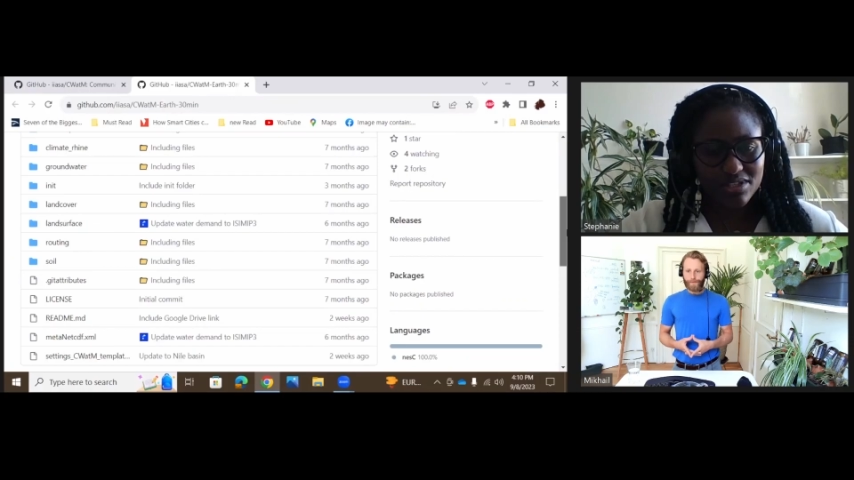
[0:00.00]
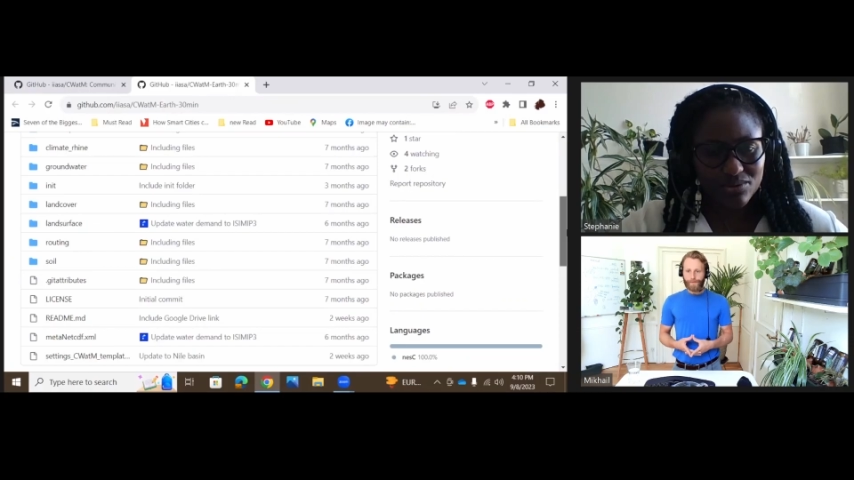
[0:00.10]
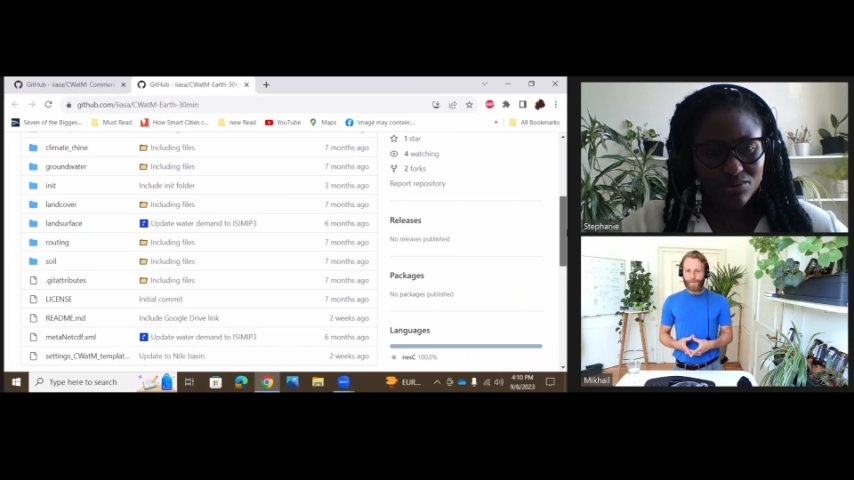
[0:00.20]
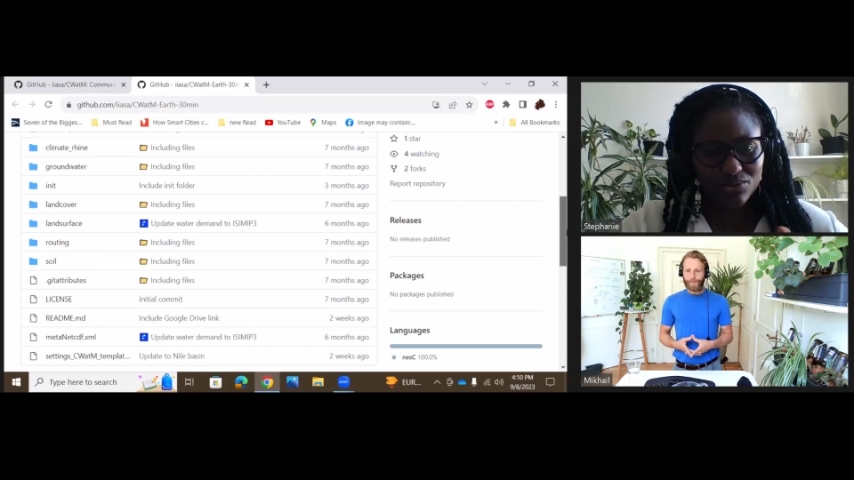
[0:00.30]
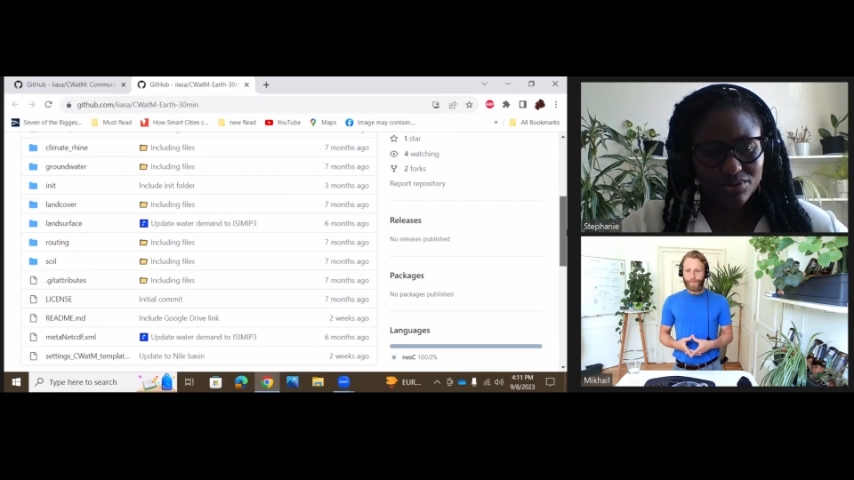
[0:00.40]
to
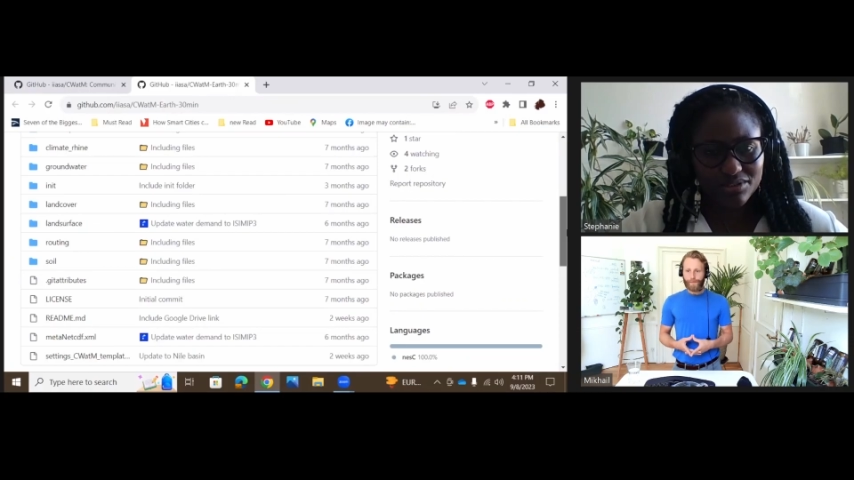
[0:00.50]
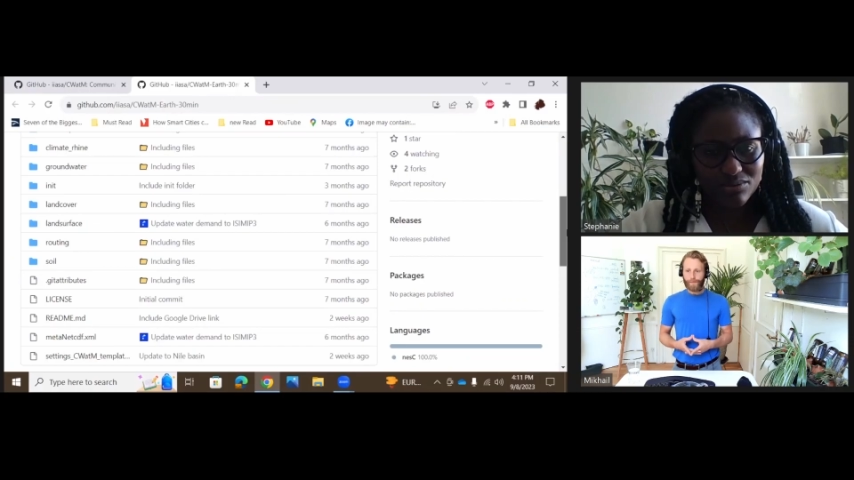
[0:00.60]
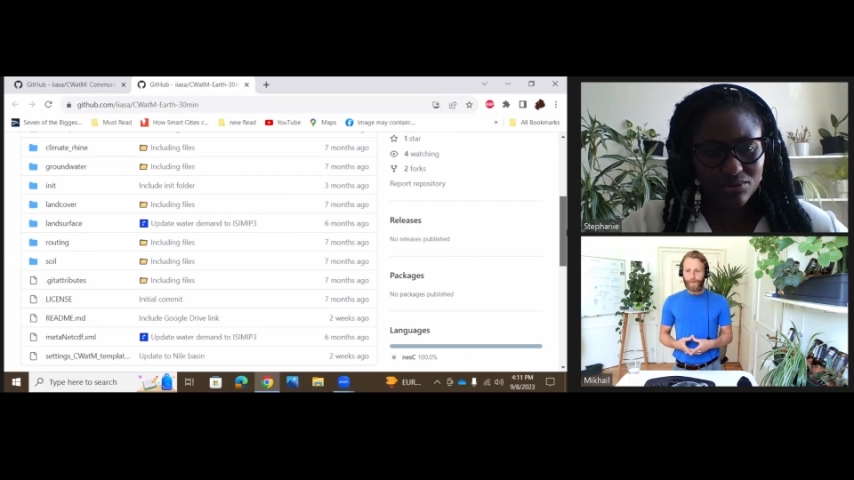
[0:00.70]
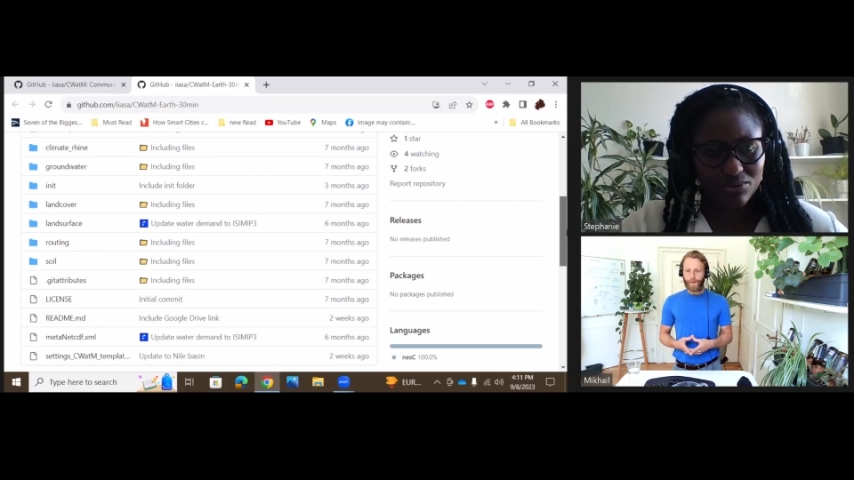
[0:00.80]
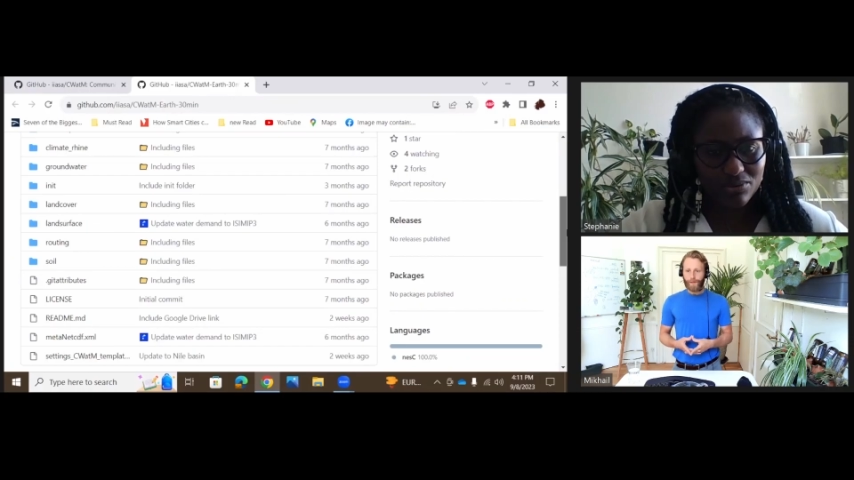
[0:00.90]
download
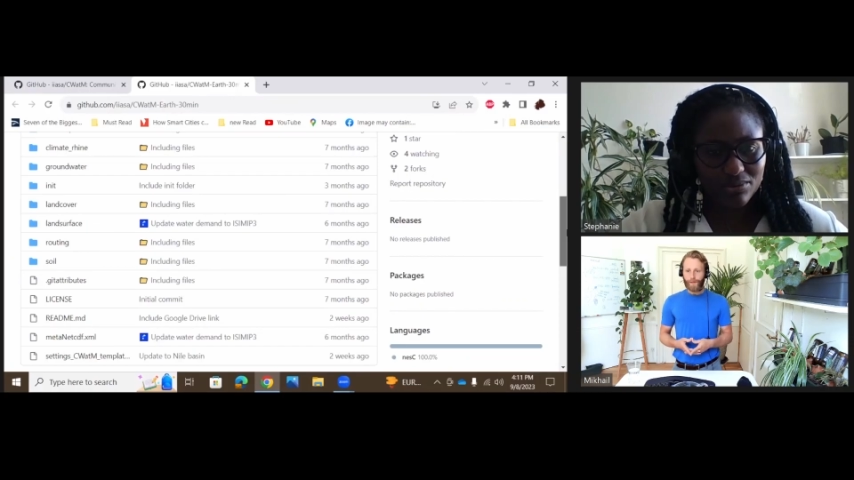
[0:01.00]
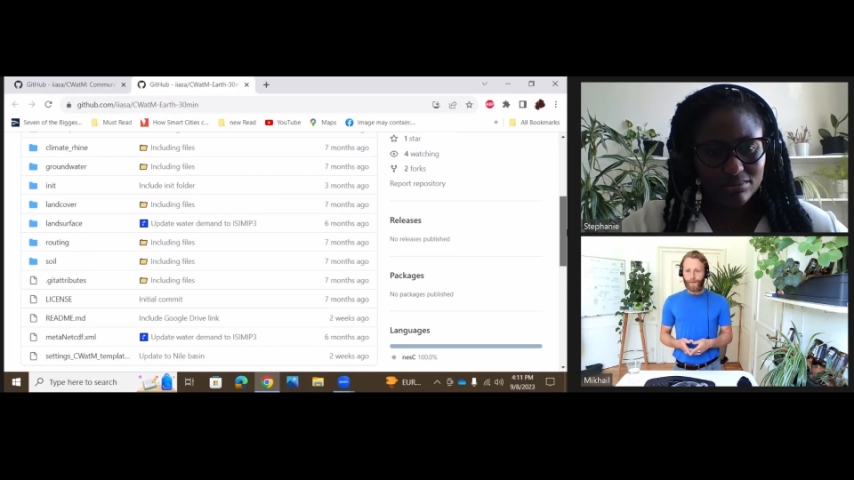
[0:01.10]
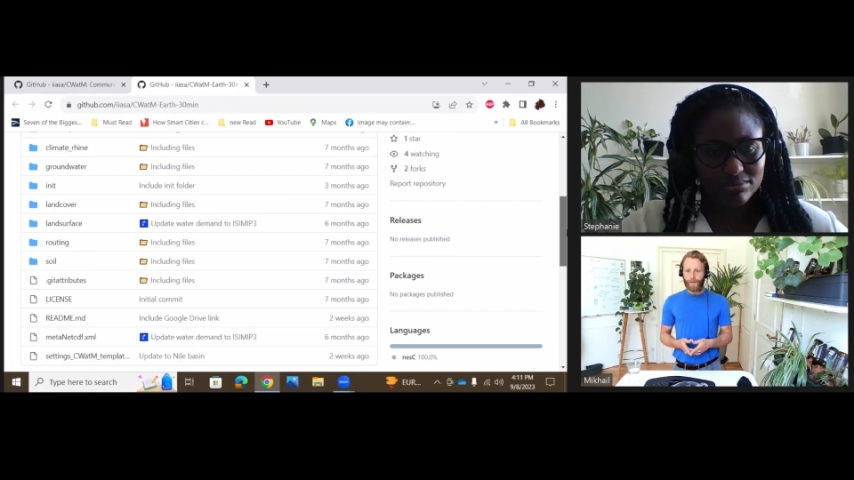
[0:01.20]
go